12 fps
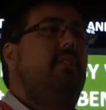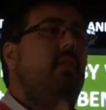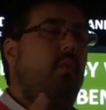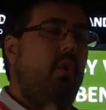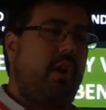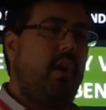are they
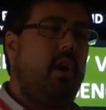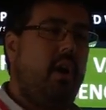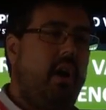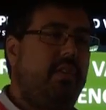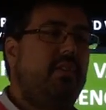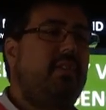working
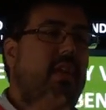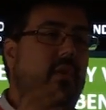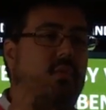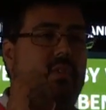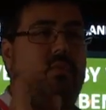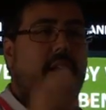hard to
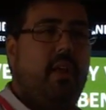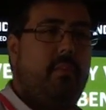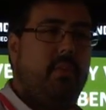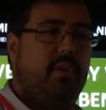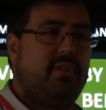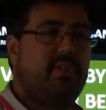tell
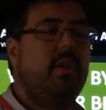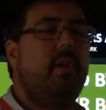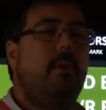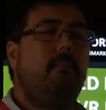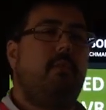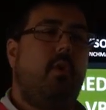developers,
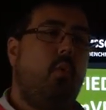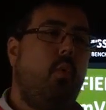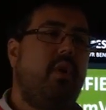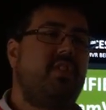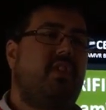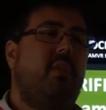you know,
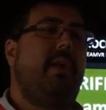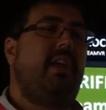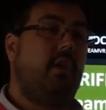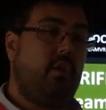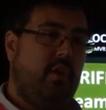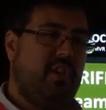what is going to make
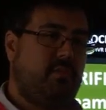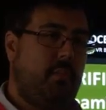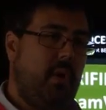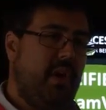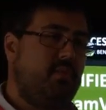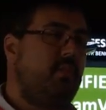a good
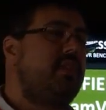experience?